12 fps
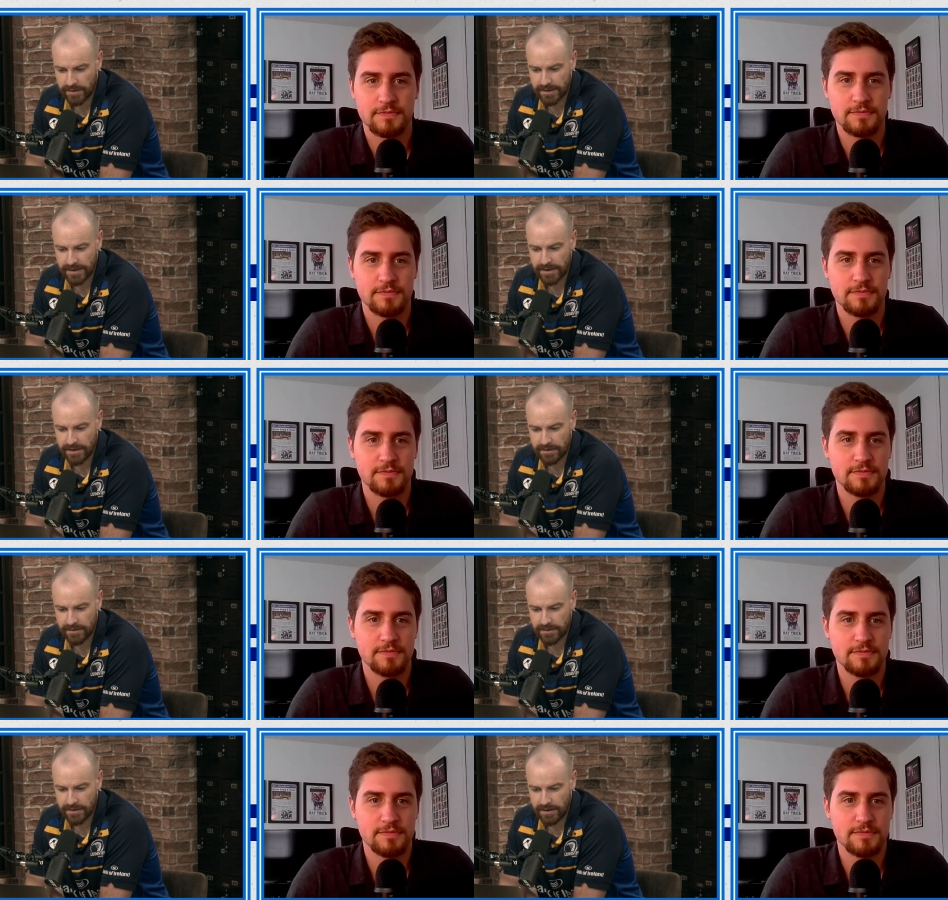
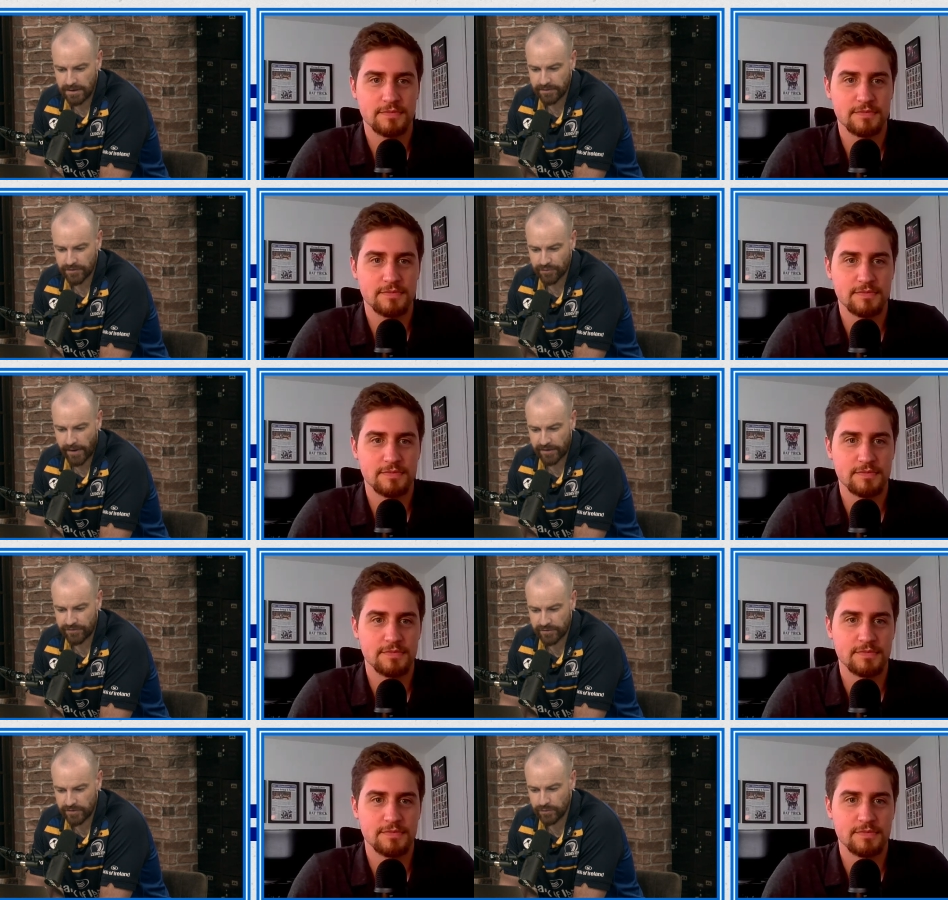Speaker 1: lean in the
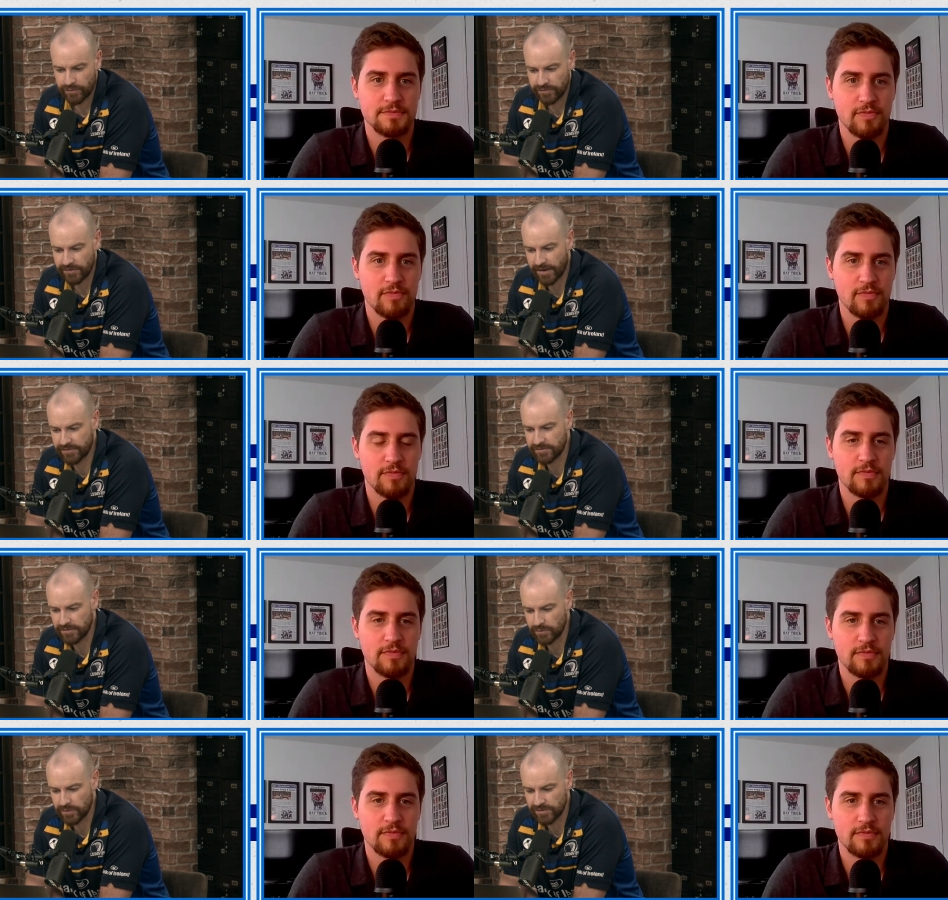direction you
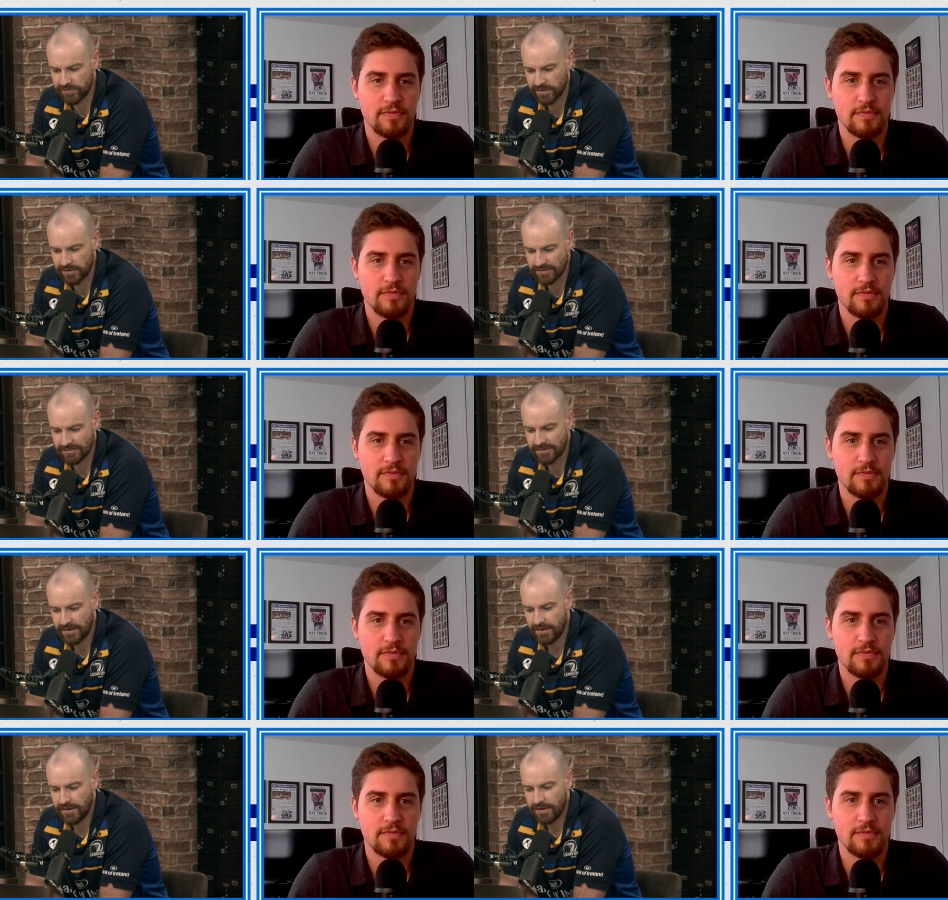suggested, which is,
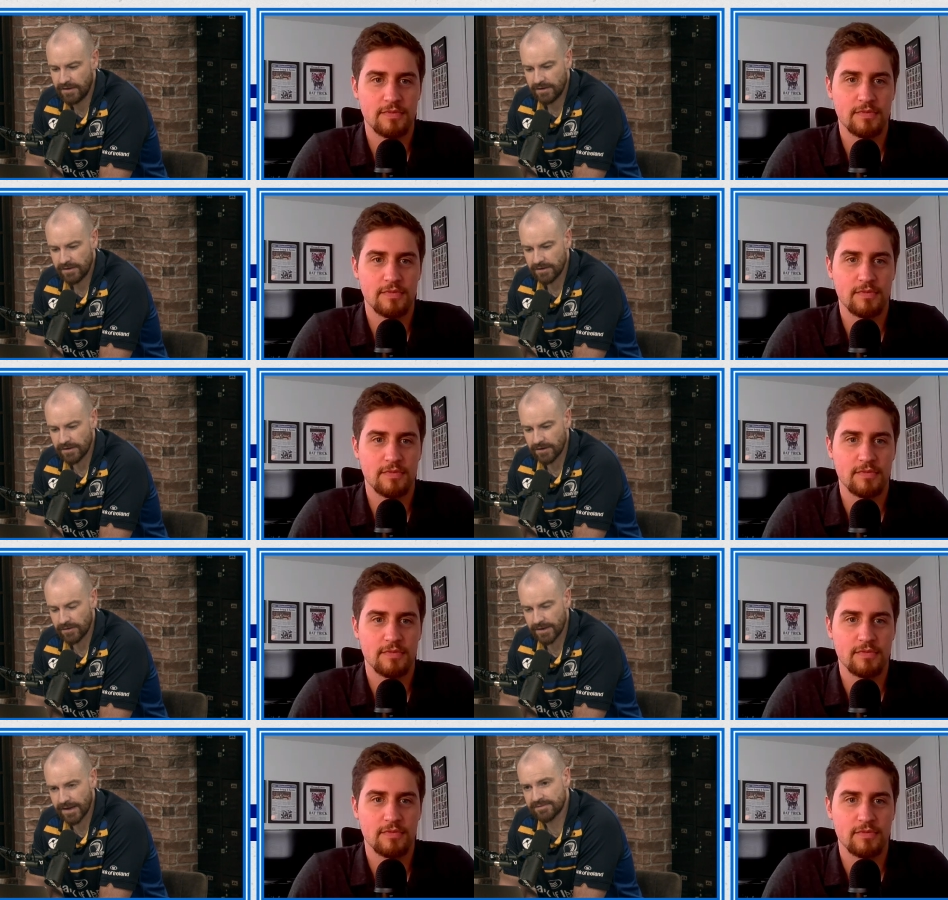you know,
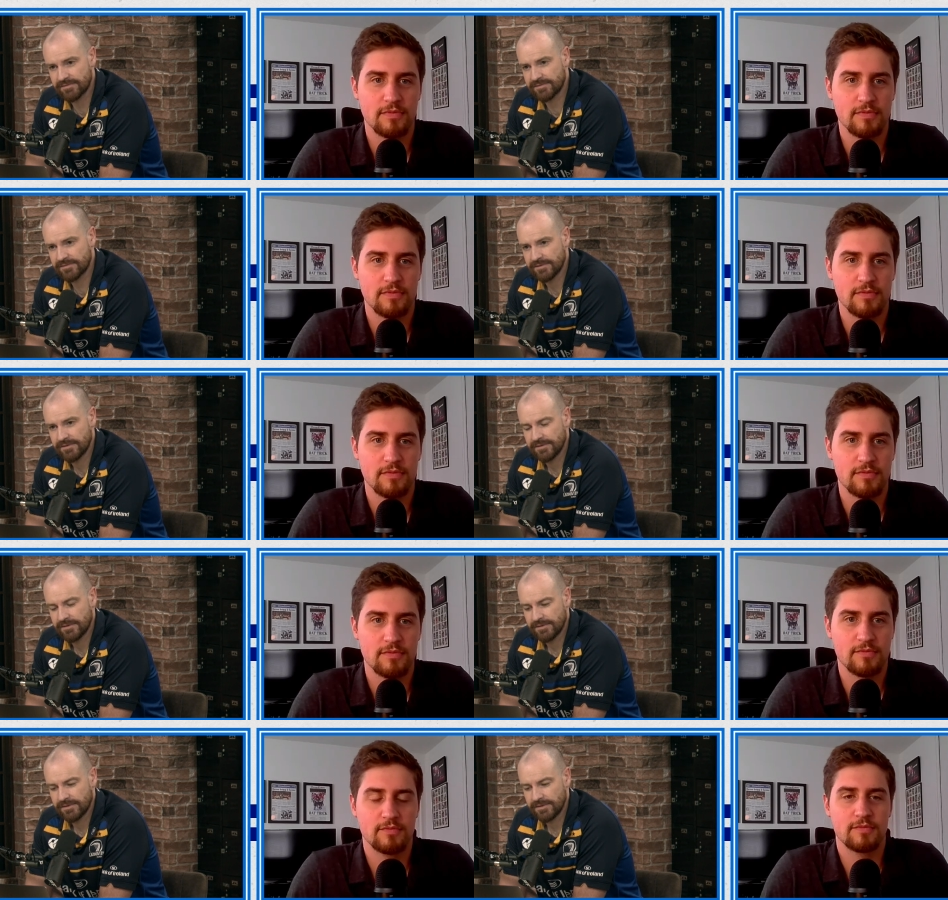let's
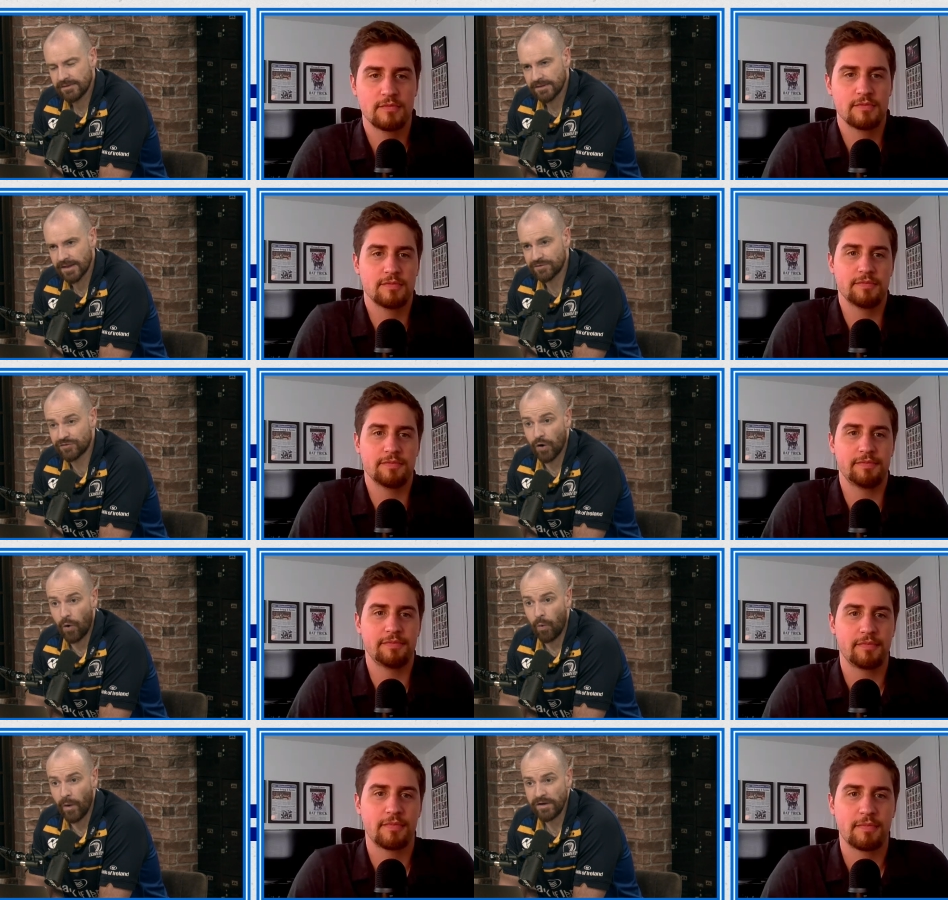let's
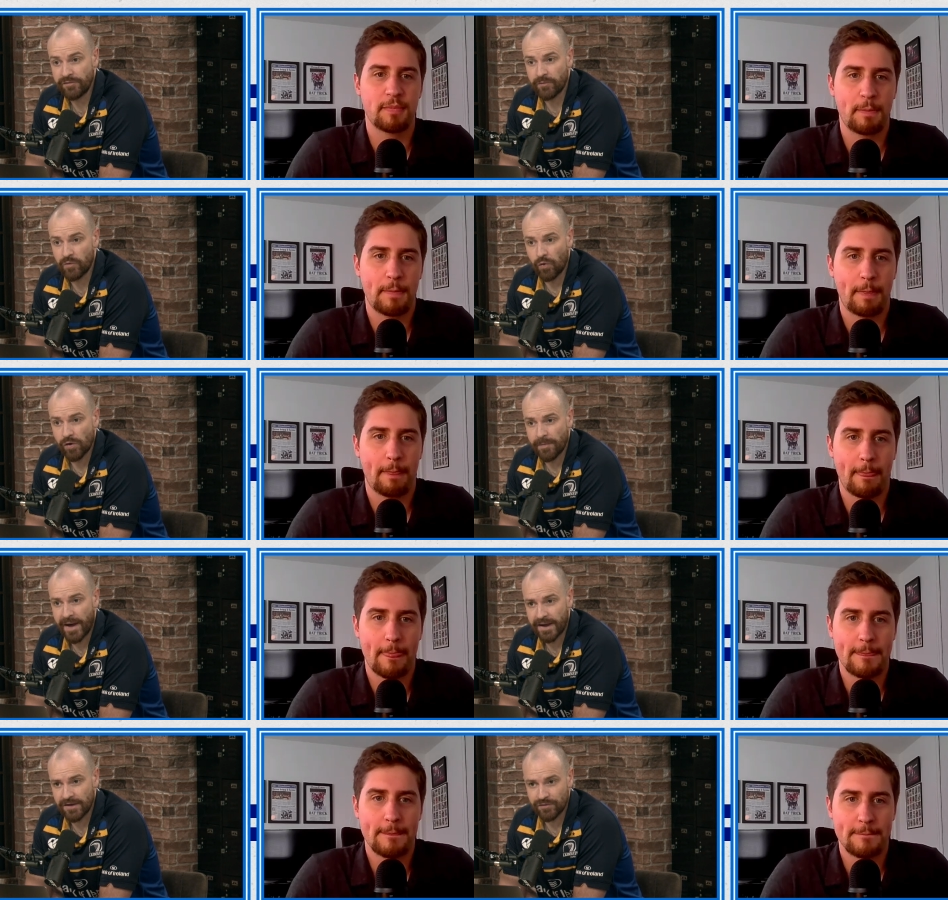go away from
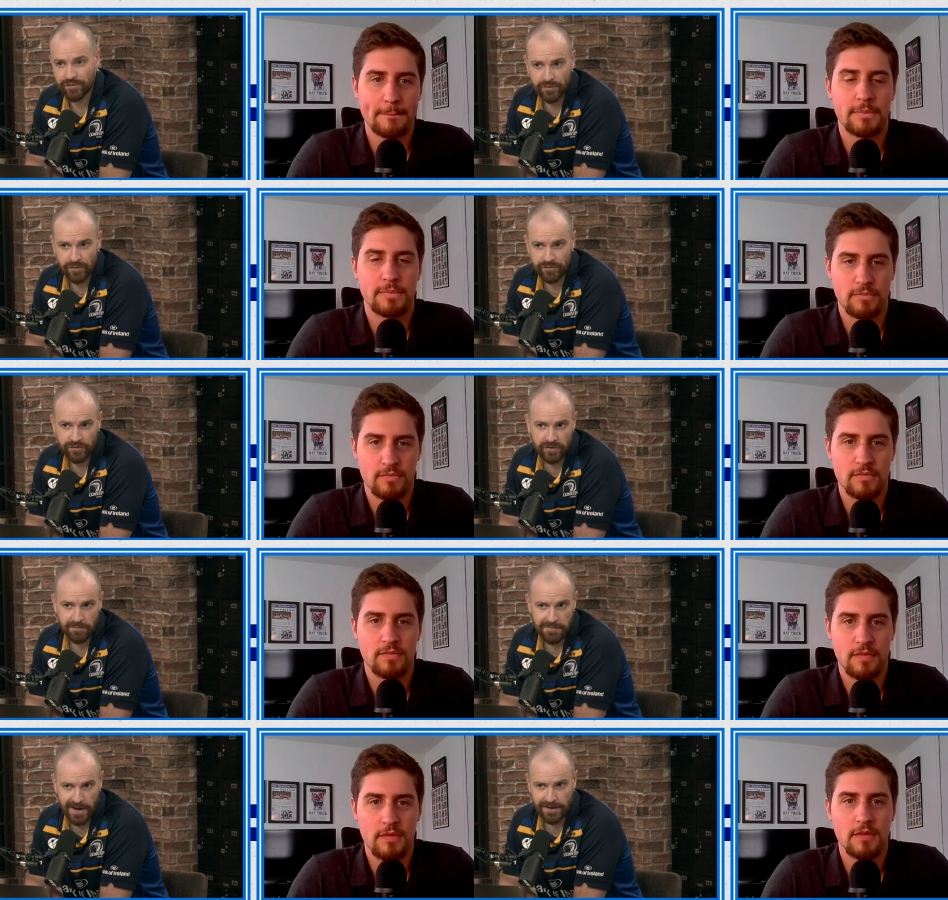quarterback as soon as you
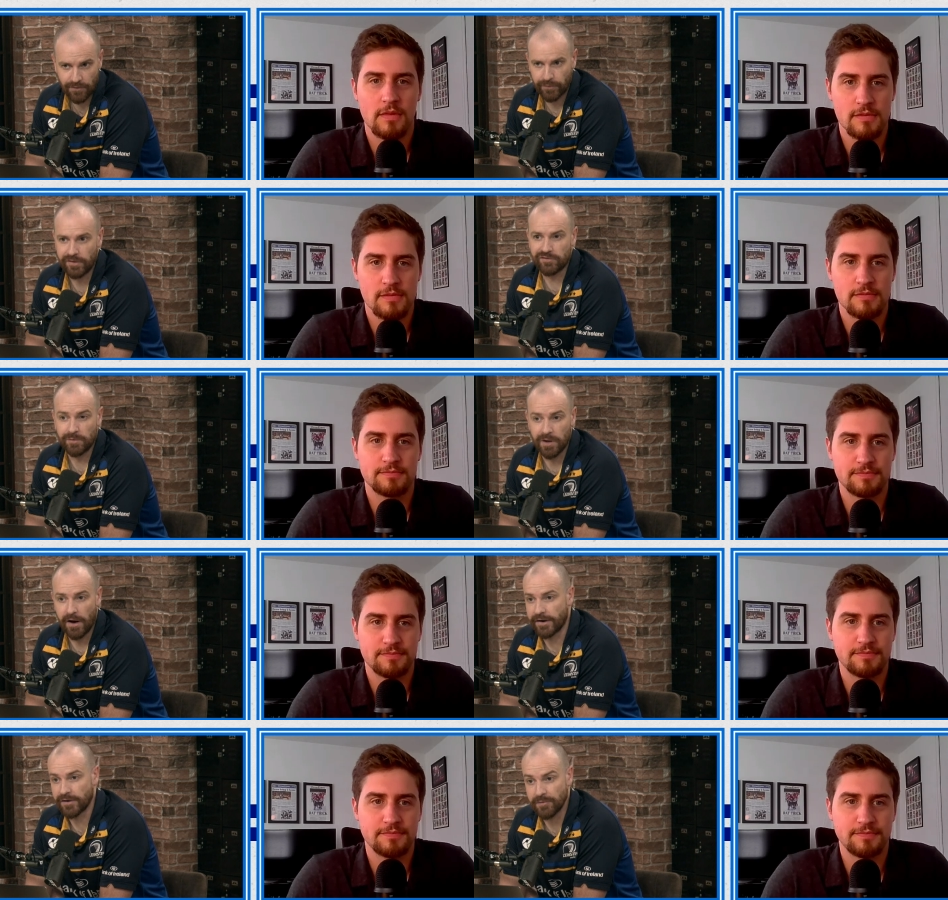can make a reasonable
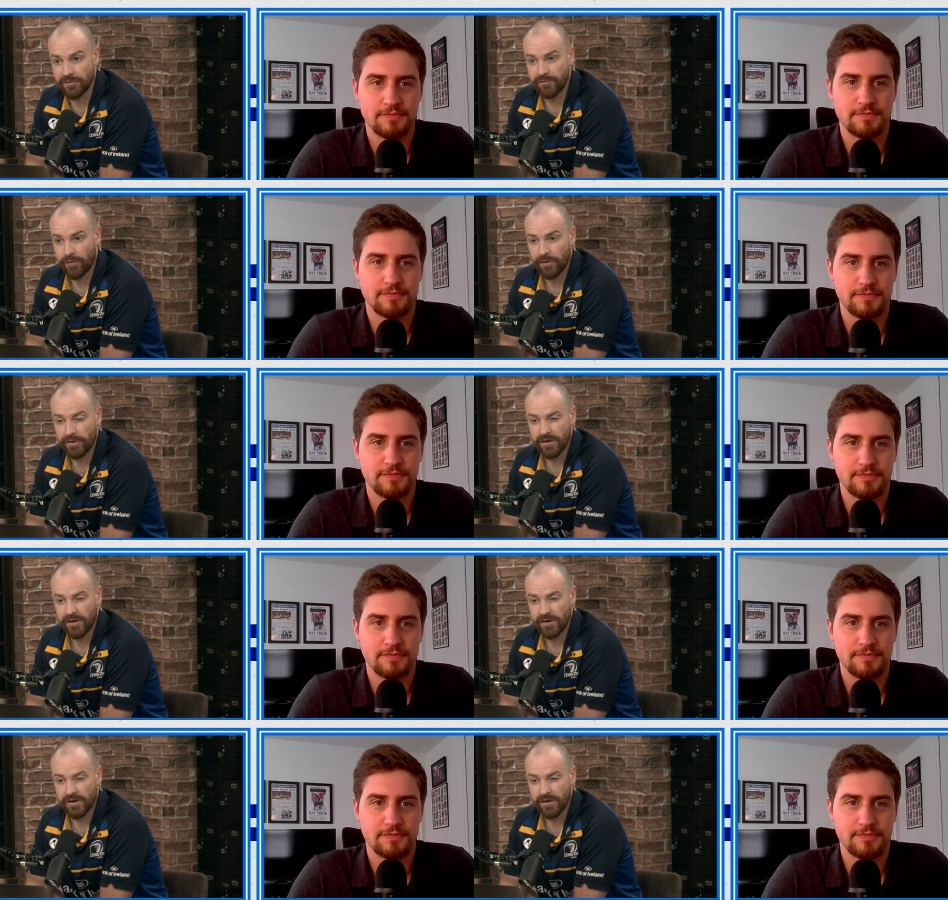argument for it.